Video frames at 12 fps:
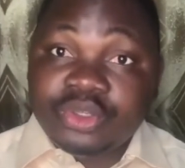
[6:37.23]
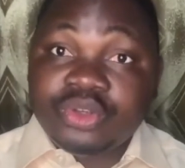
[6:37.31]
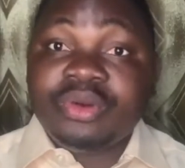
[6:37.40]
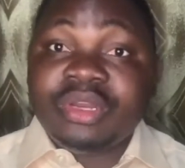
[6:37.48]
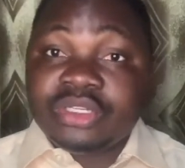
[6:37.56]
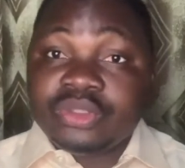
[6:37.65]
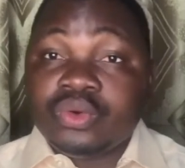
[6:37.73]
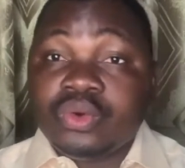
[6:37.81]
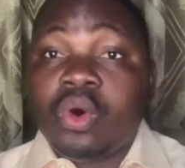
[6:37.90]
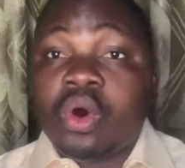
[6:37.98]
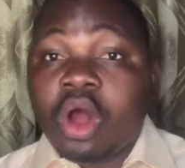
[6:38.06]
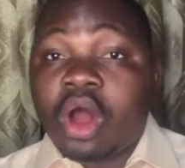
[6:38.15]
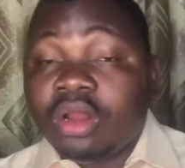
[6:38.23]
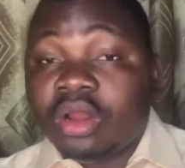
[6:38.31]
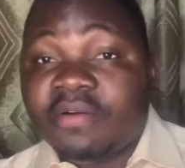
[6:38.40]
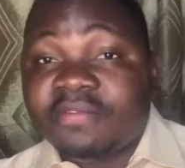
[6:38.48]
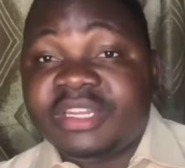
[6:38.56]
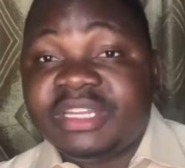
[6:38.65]
You need to know all
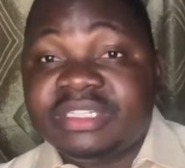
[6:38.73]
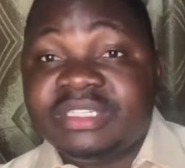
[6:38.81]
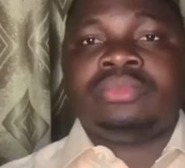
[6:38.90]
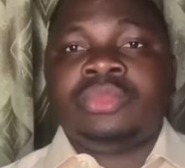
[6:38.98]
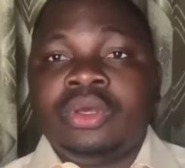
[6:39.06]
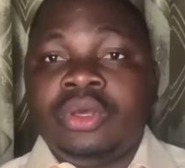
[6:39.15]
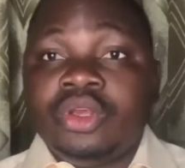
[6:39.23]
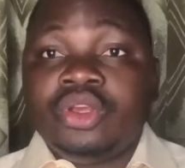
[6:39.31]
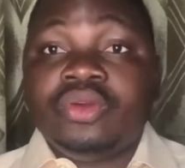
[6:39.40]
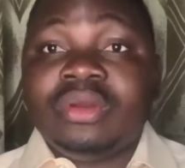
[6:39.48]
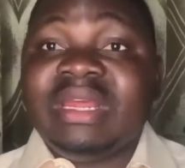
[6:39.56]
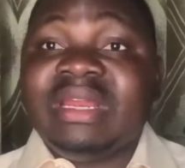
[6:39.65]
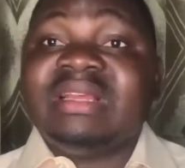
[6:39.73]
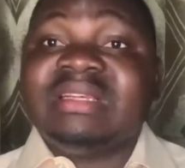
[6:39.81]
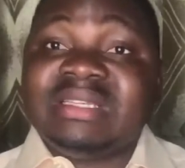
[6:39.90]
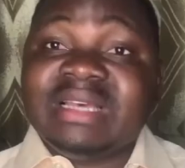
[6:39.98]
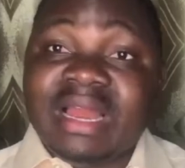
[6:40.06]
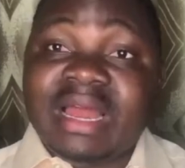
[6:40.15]
of this. You need a
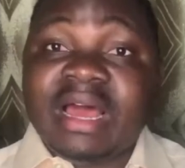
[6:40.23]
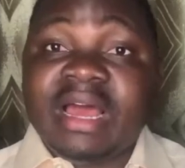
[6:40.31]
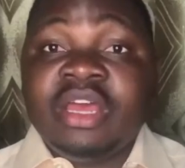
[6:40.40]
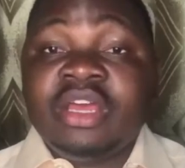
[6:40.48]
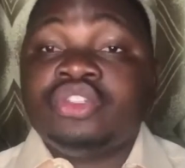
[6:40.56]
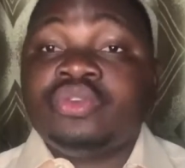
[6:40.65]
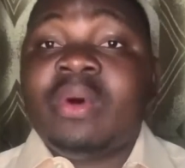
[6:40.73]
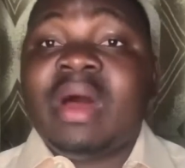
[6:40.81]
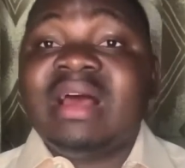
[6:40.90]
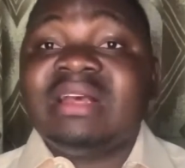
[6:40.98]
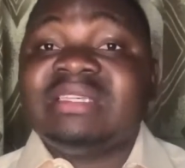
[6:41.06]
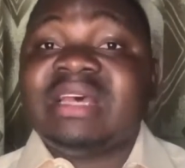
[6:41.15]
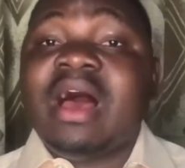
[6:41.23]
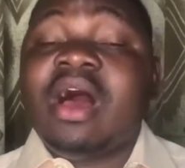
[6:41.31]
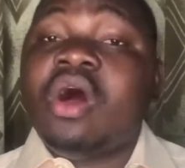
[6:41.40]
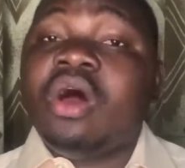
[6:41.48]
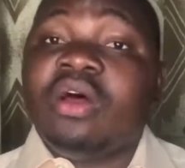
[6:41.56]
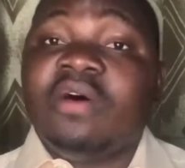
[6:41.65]
seller to answer
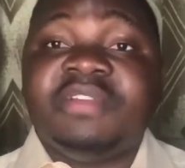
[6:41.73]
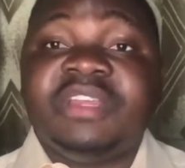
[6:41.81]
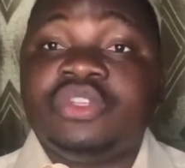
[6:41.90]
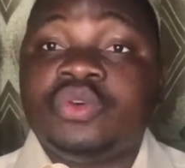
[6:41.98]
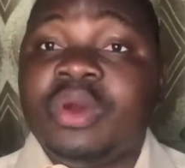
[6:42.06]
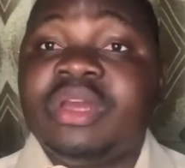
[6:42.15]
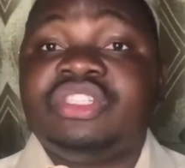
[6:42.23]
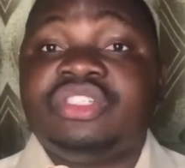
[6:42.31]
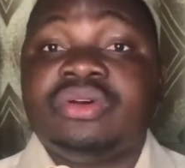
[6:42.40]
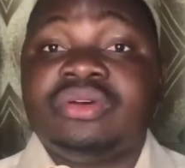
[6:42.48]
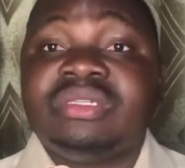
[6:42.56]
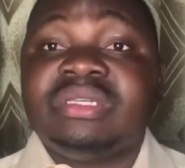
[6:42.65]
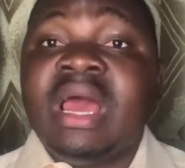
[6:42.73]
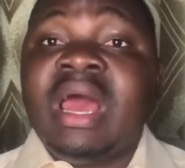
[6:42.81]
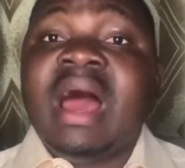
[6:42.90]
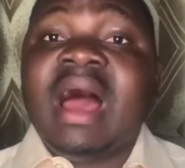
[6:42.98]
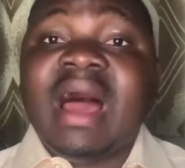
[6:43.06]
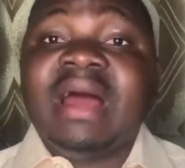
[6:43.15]
all of these questions
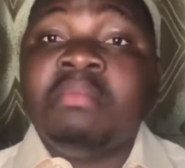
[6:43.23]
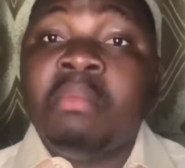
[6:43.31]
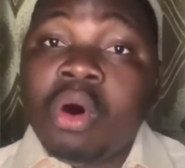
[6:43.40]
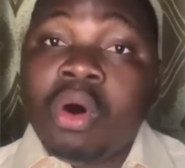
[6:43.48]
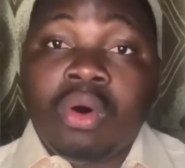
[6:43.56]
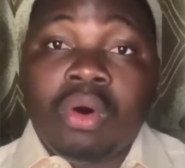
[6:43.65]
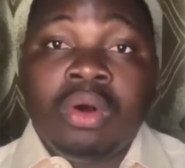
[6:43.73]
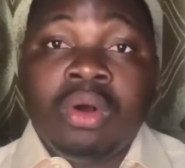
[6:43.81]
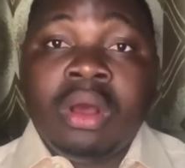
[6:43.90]
and more.